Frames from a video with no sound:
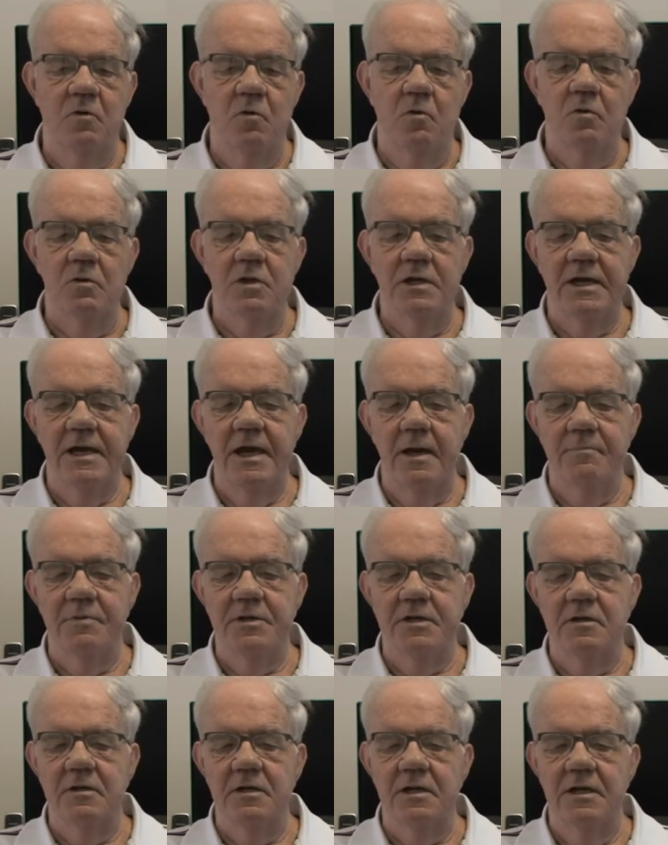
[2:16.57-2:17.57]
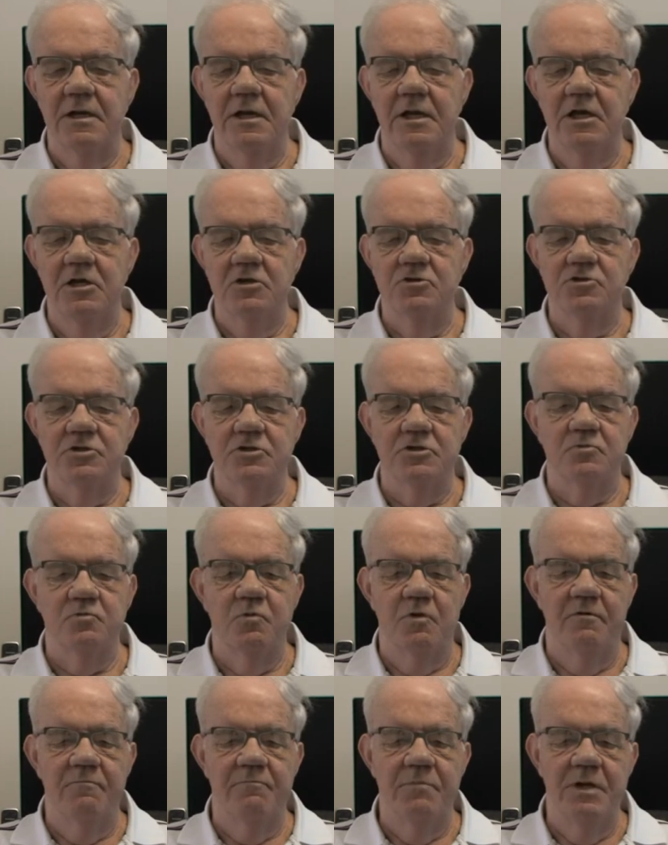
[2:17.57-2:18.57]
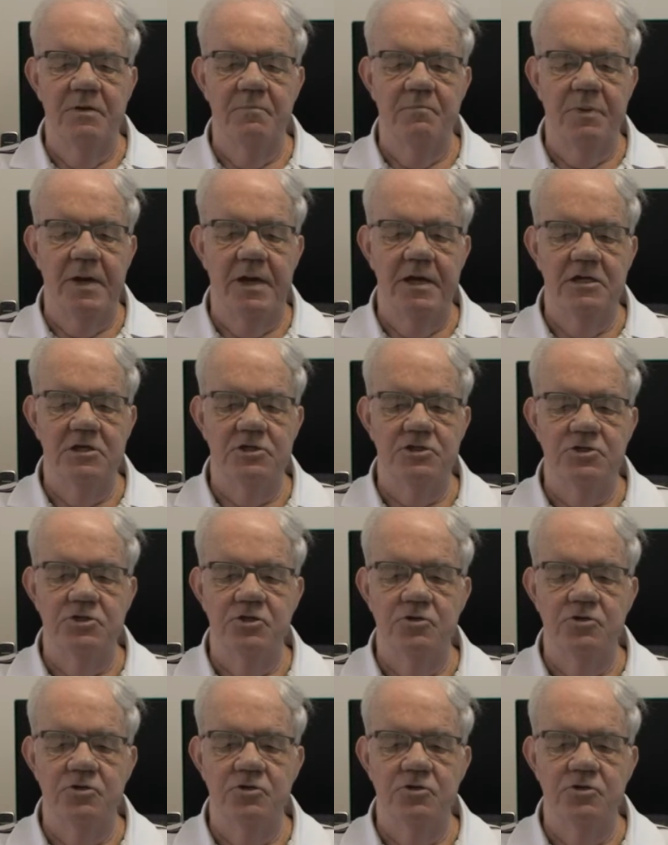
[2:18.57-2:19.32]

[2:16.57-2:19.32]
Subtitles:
all the capital and interest will have been paid to